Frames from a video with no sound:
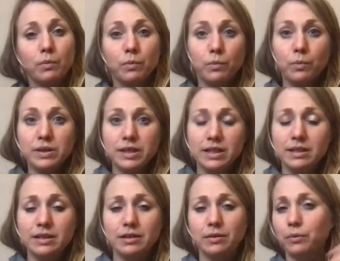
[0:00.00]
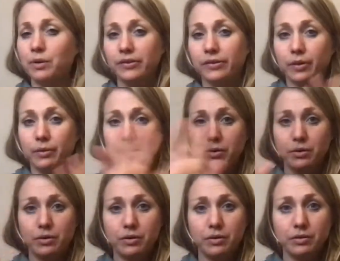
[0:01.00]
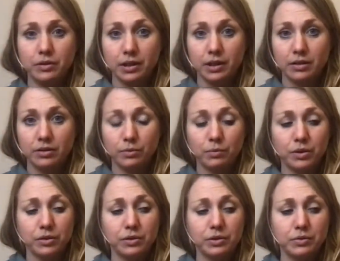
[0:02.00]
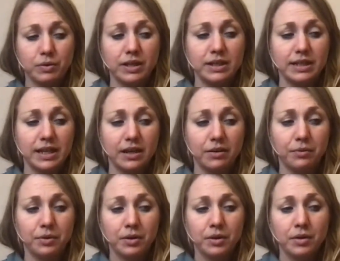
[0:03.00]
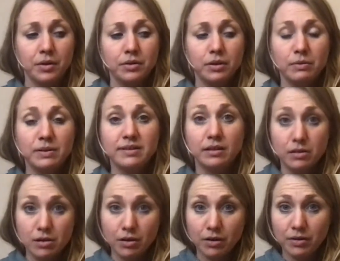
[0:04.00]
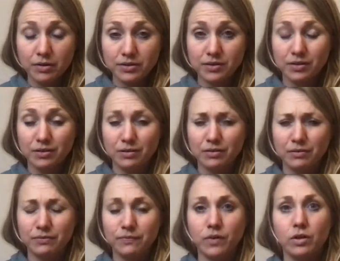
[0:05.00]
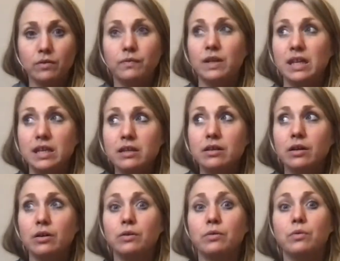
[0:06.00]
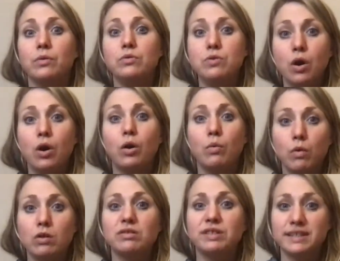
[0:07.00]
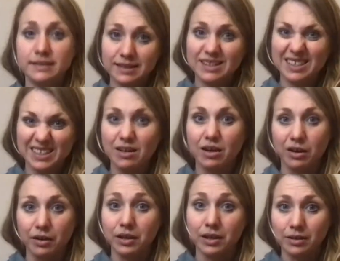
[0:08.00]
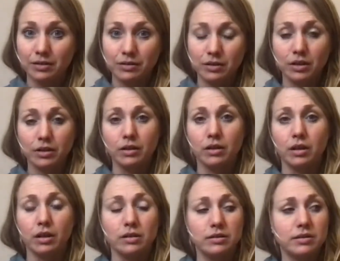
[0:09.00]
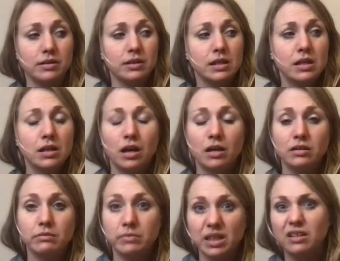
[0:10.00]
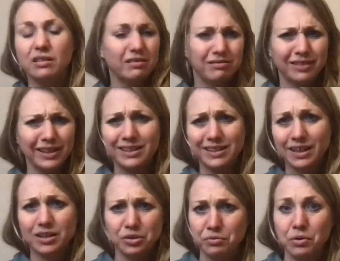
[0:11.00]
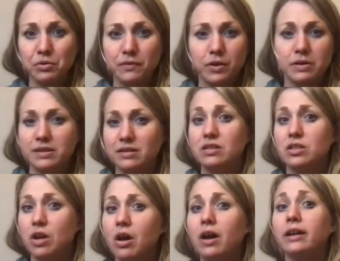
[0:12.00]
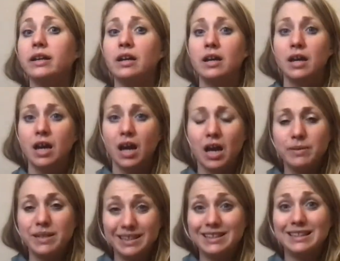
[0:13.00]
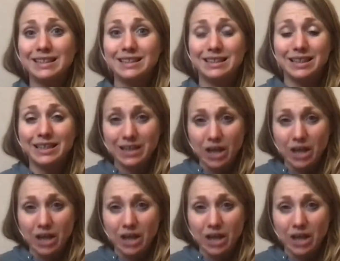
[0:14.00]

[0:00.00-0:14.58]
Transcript: within what's going on in the world right now, there is a lot of ego not wanting to die. And I don't mean like get coronavirus and die. I mean like